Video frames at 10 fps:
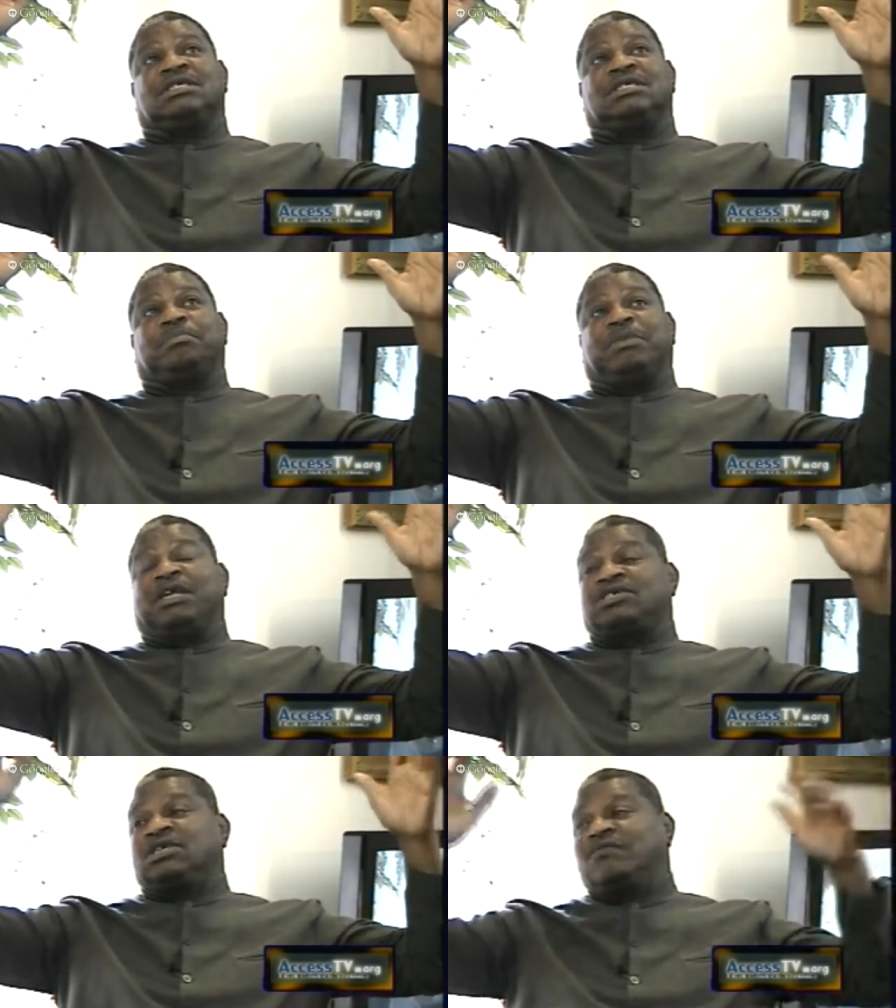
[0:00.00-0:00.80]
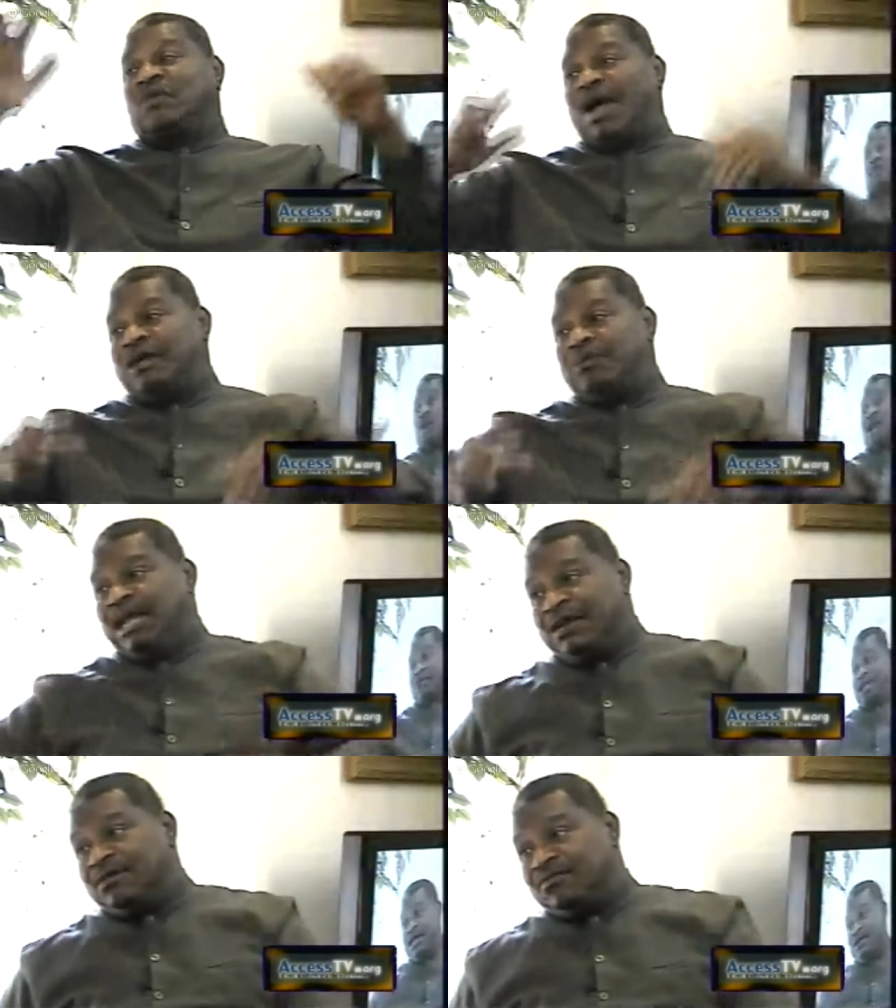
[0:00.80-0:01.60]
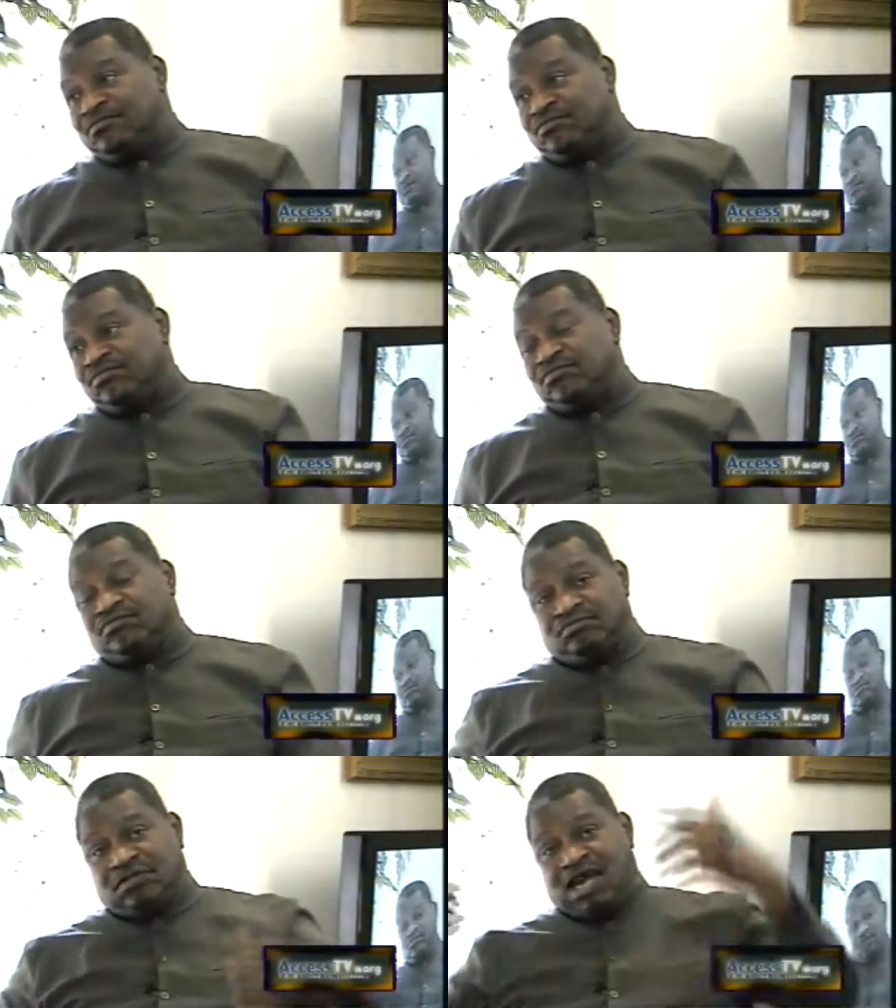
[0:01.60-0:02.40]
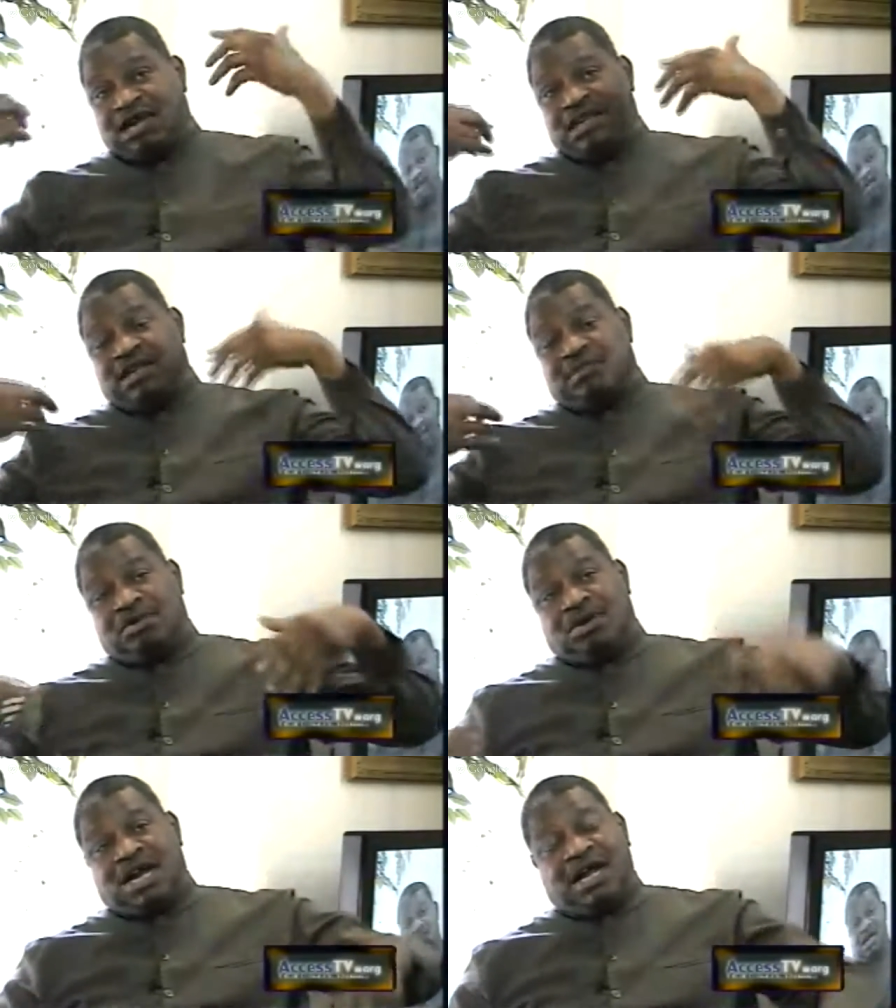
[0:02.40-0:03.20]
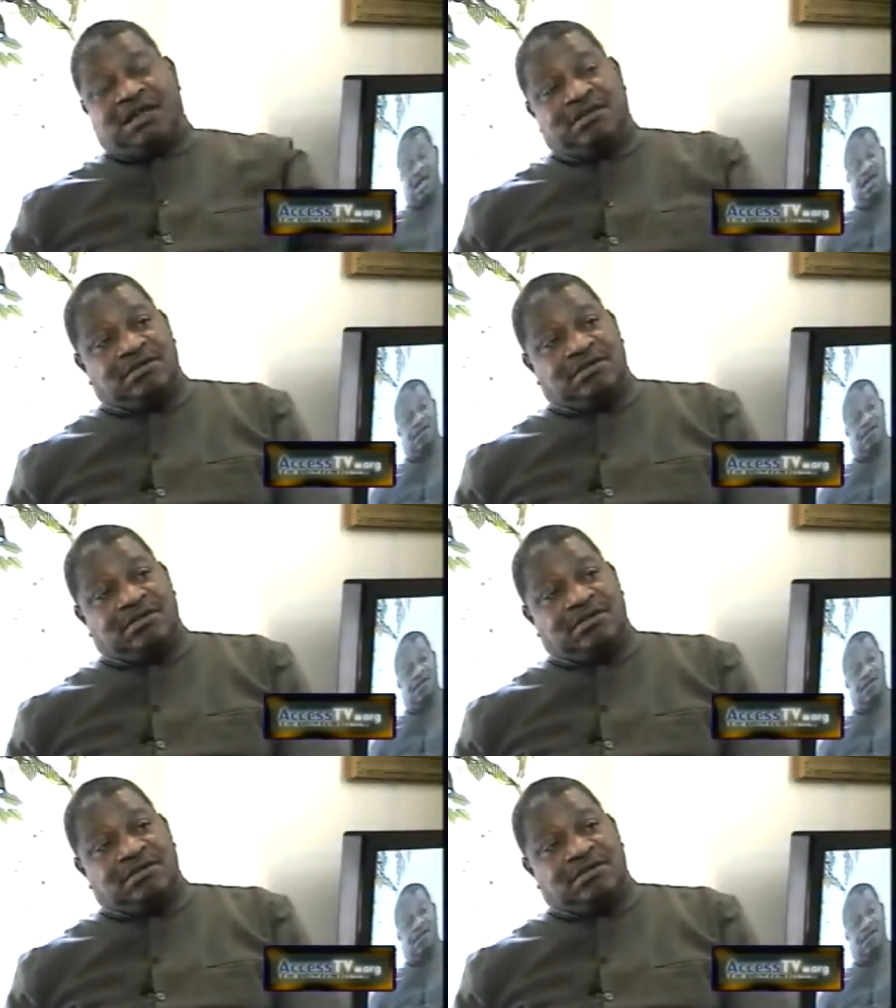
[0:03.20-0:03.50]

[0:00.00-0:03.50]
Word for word: depiction of a white man blonde hair, blue eyed.